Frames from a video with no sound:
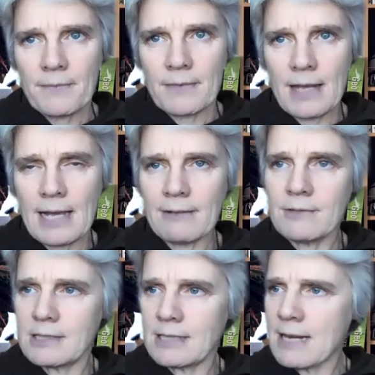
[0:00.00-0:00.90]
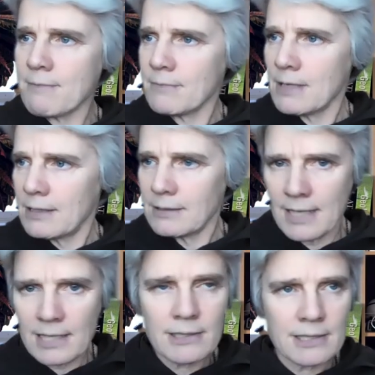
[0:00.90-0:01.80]
They have the same
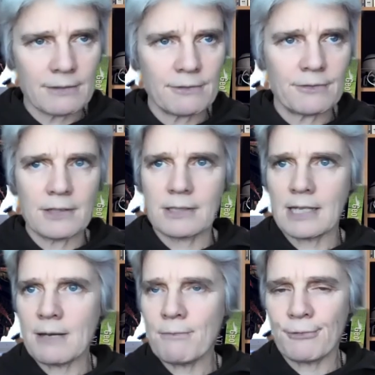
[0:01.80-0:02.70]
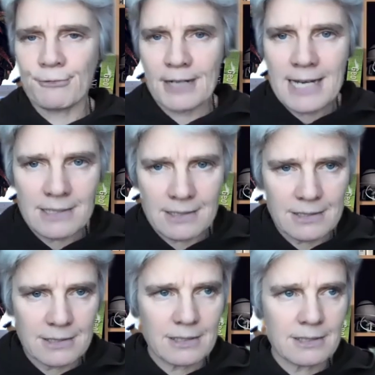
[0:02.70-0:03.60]
narrative, the same
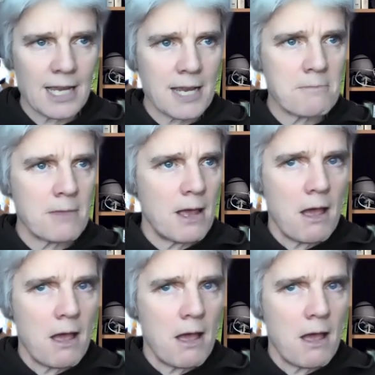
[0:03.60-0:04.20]
phrases, the same